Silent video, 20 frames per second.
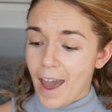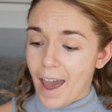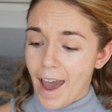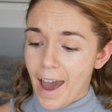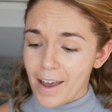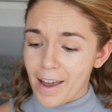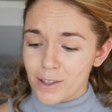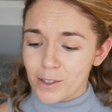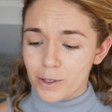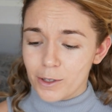
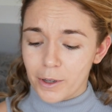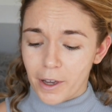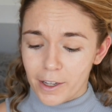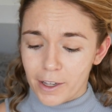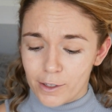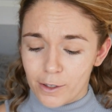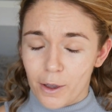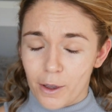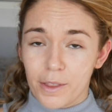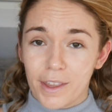As you
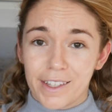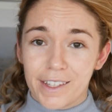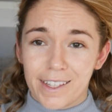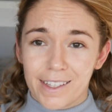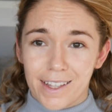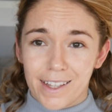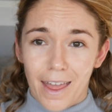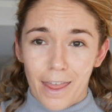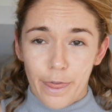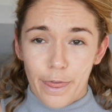guys know, this
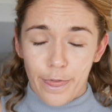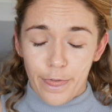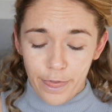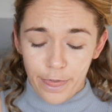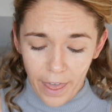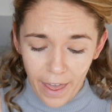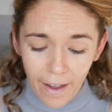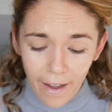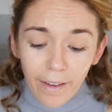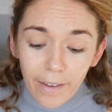is
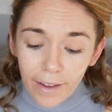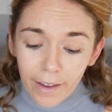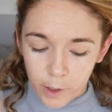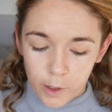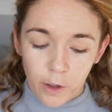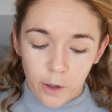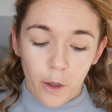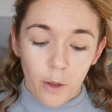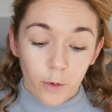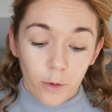thick,
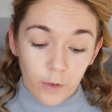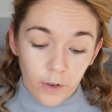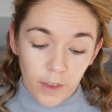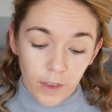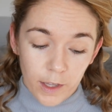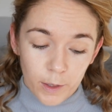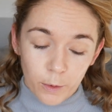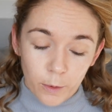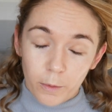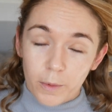so hopefully
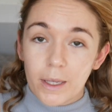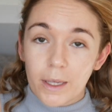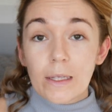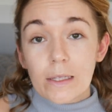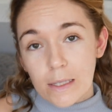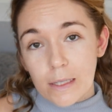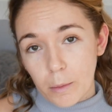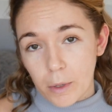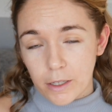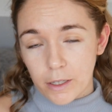this will be
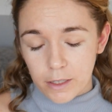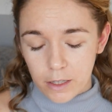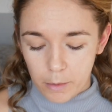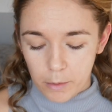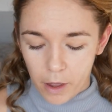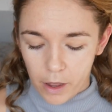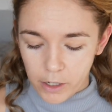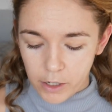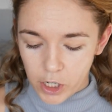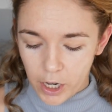similar to the
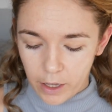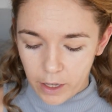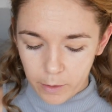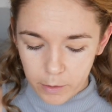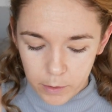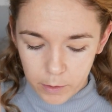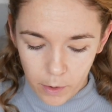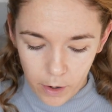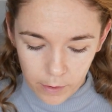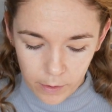Marc
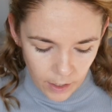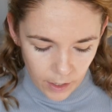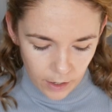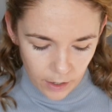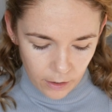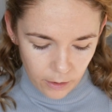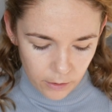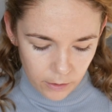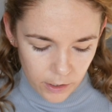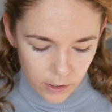Jacobs one.
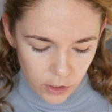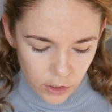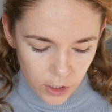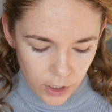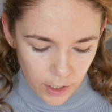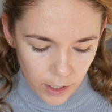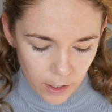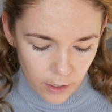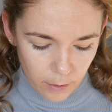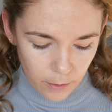How did
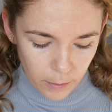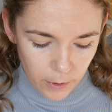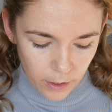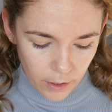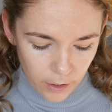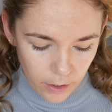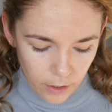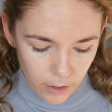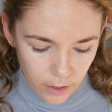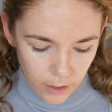she
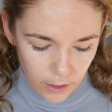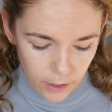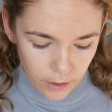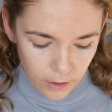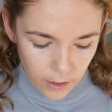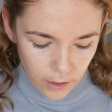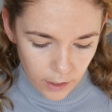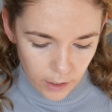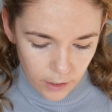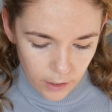apply
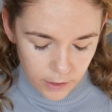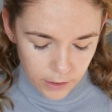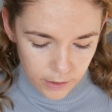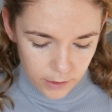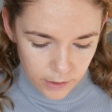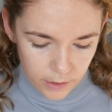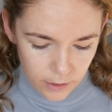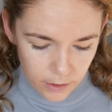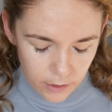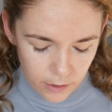this?